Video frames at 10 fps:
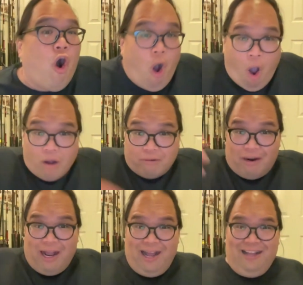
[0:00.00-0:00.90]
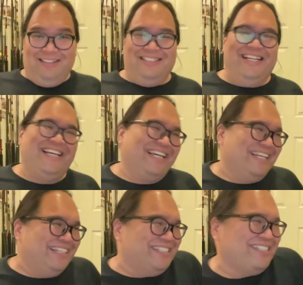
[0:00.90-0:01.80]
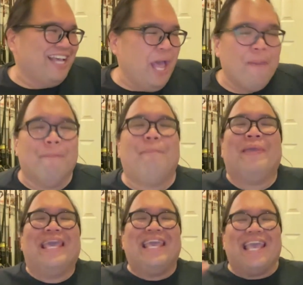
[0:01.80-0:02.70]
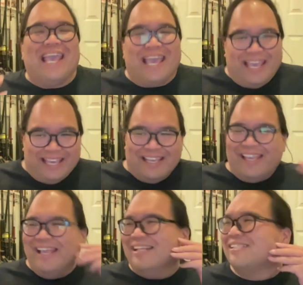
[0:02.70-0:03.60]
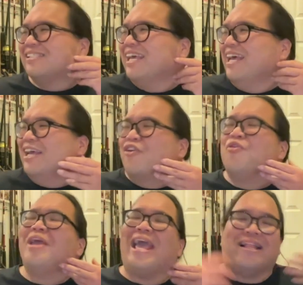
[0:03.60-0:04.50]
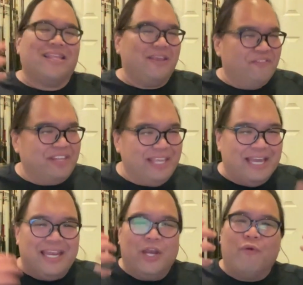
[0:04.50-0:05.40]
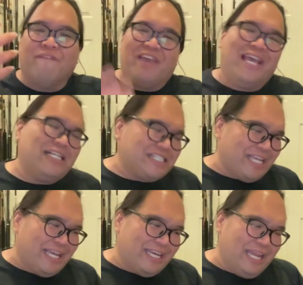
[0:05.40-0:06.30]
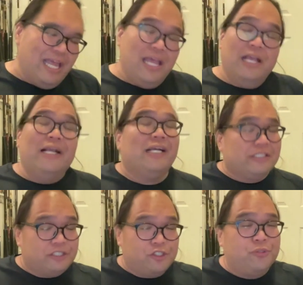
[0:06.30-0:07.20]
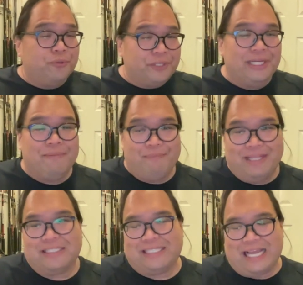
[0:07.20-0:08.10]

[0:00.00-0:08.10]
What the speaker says: aura, his being, his creativity and innovation is surely missed.